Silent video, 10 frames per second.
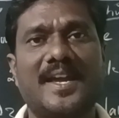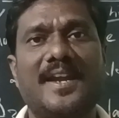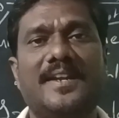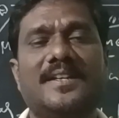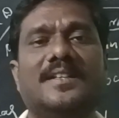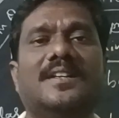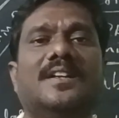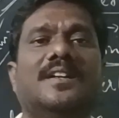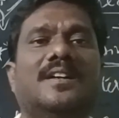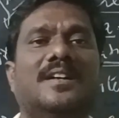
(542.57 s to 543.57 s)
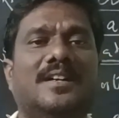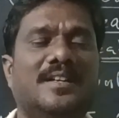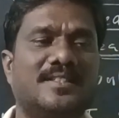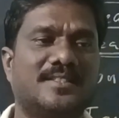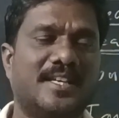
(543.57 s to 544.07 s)
and
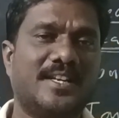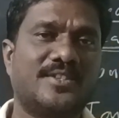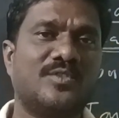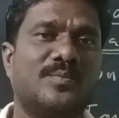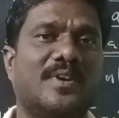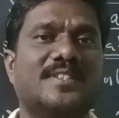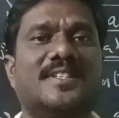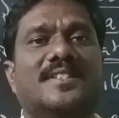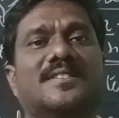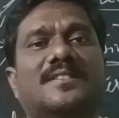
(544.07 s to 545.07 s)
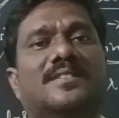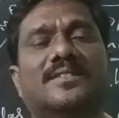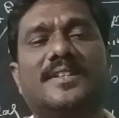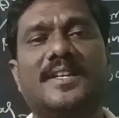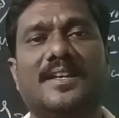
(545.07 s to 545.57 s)
selective process.
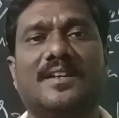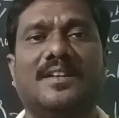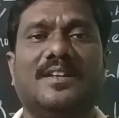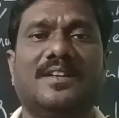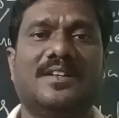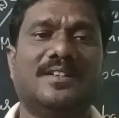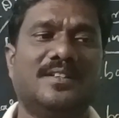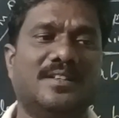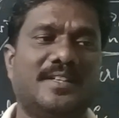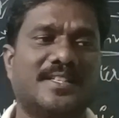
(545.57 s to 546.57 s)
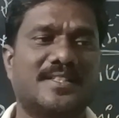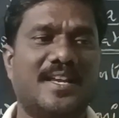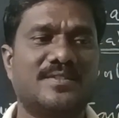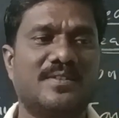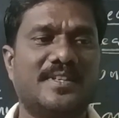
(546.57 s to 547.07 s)
Okay, next
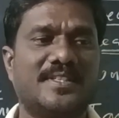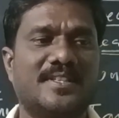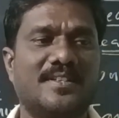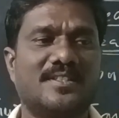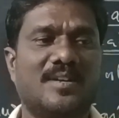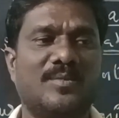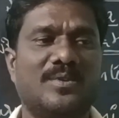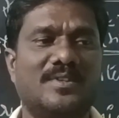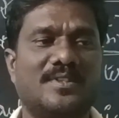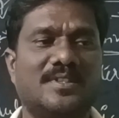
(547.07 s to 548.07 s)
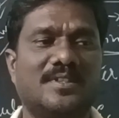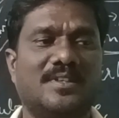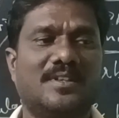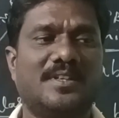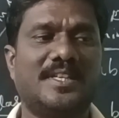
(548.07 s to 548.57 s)
class we will discuss about
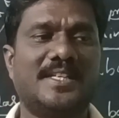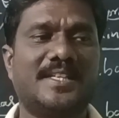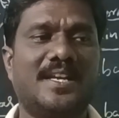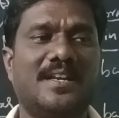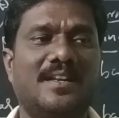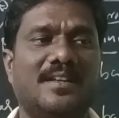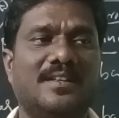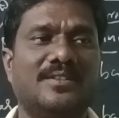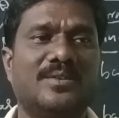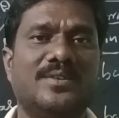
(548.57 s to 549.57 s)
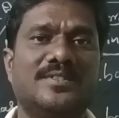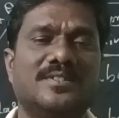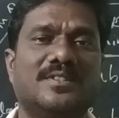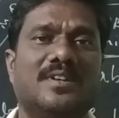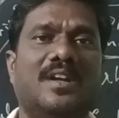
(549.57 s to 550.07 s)
detail those
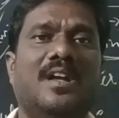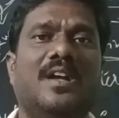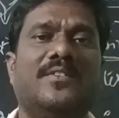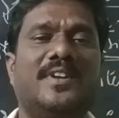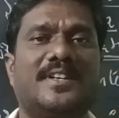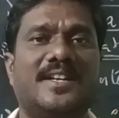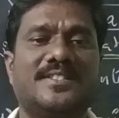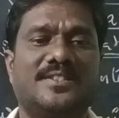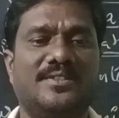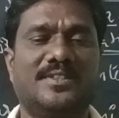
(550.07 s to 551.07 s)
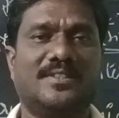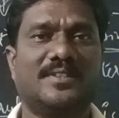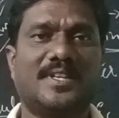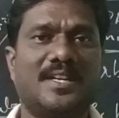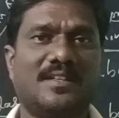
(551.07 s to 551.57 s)
filtration unit.
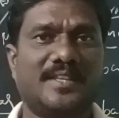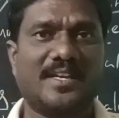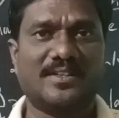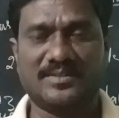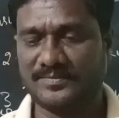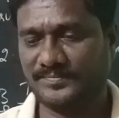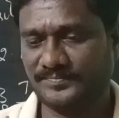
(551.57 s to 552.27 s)
Okay, thank you.